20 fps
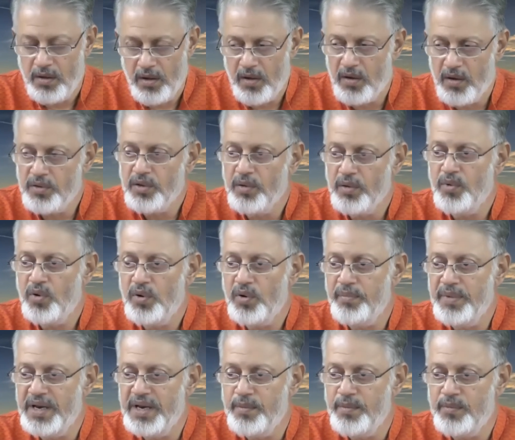All the more,
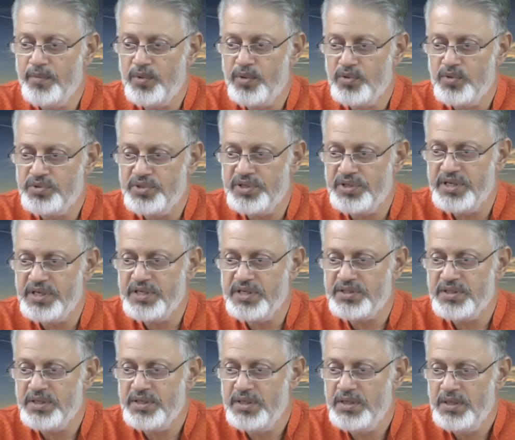minimum two
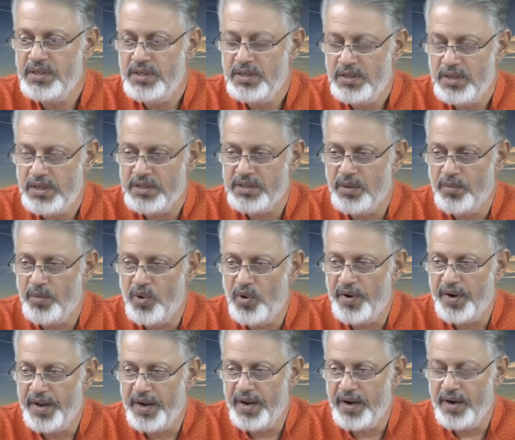sittings in the
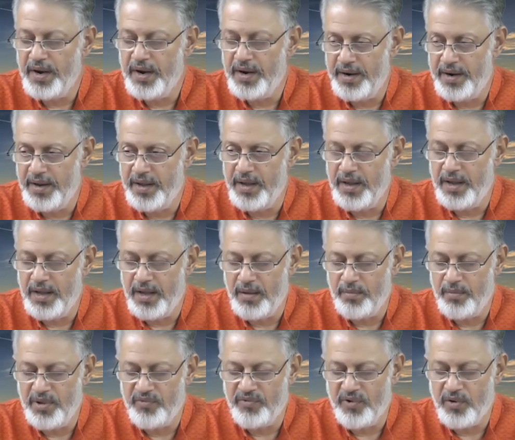morning and
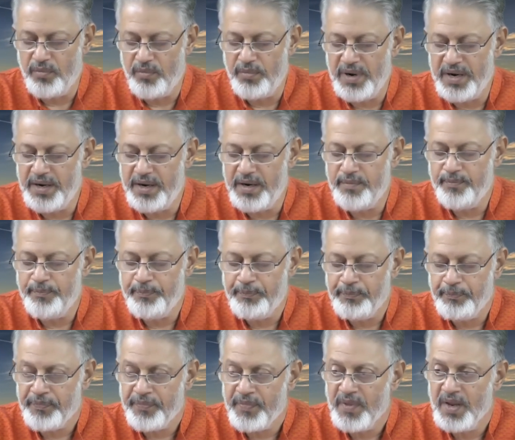before bed
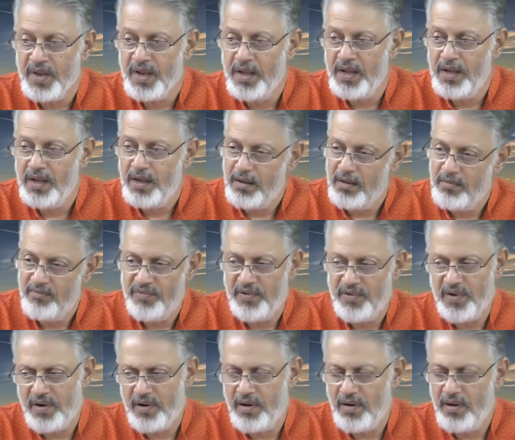
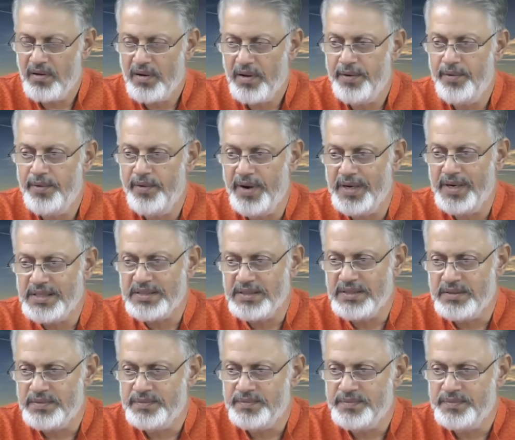for longer duration.